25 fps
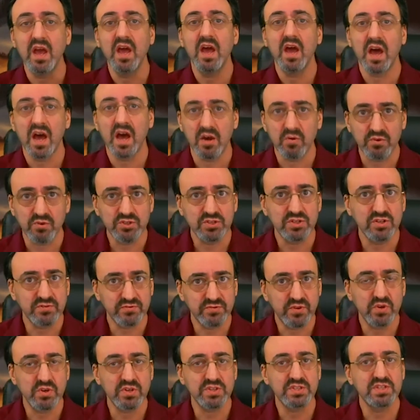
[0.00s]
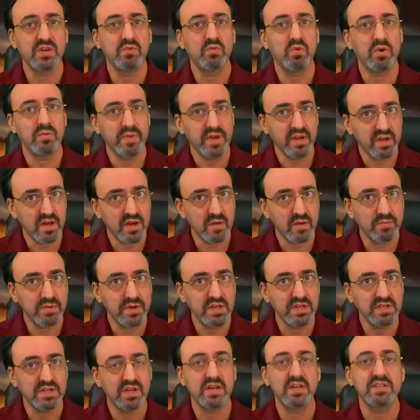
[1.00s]
I want you to focus on what my company
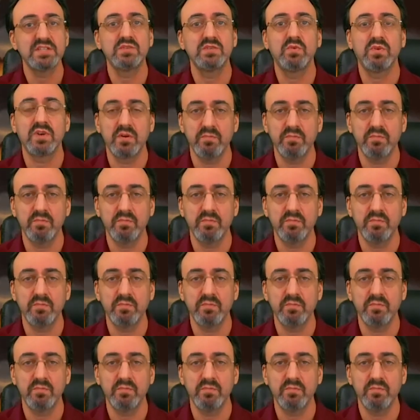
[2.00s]
does and what our